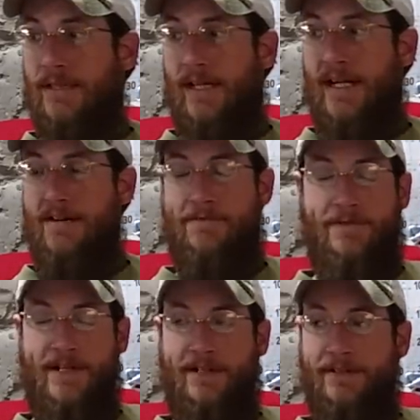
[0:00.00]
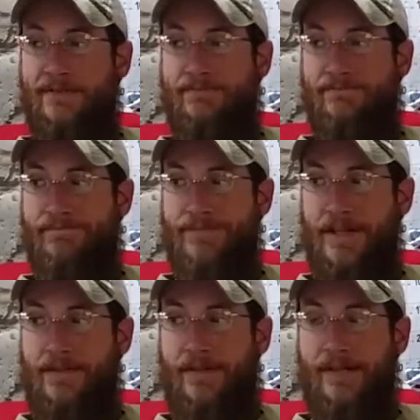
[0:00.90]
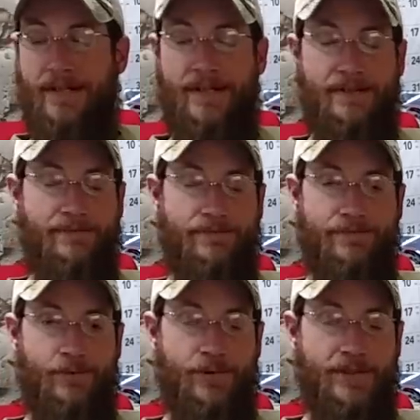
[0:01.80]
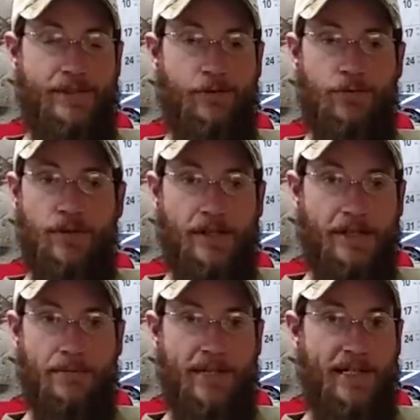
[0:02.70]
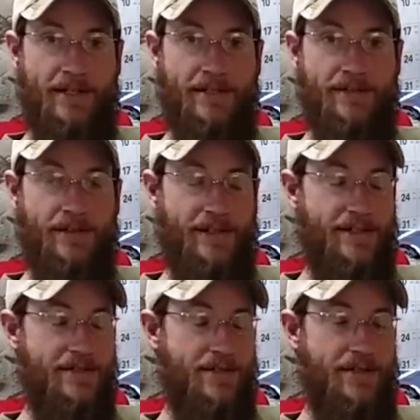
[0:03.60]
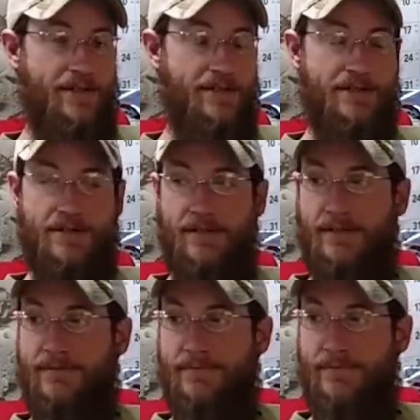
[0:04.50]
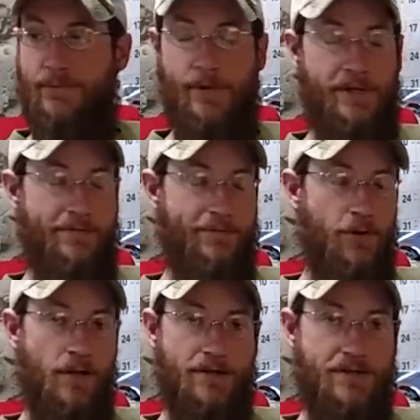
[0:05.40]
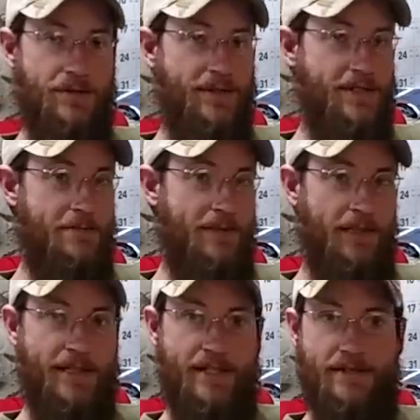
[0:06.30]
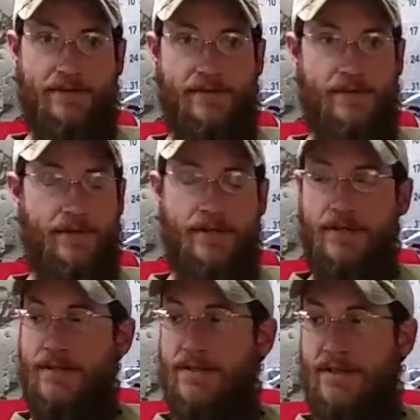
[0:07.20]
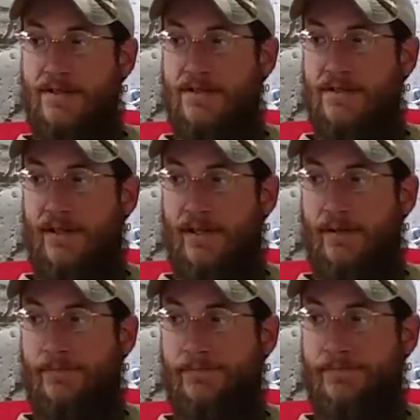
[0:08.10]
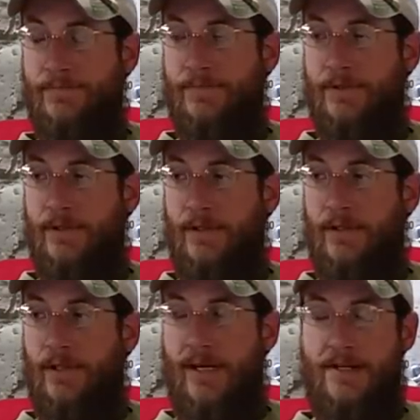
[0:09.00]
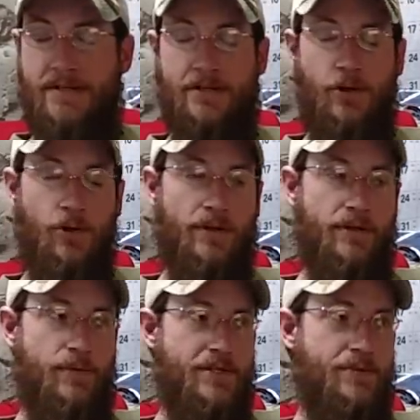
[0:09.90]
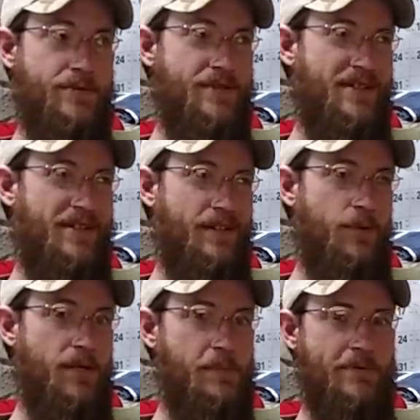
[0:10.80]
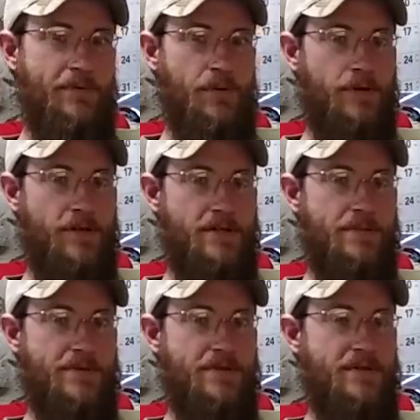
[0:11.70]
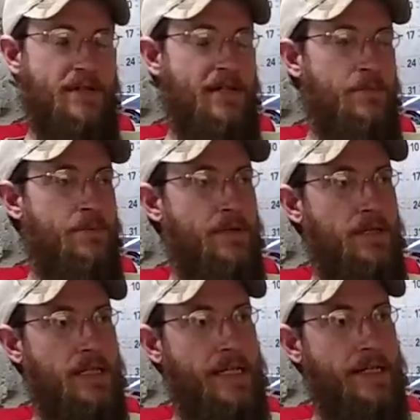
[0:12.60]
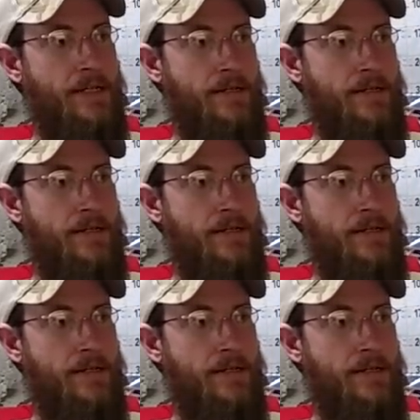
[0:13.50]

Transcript: I have found nothing that I really don't like about it. Like I said, it's uh, running flawlessly. It's been lit since uh, I installed it, which was I think a week before Christmas, and I'll put a link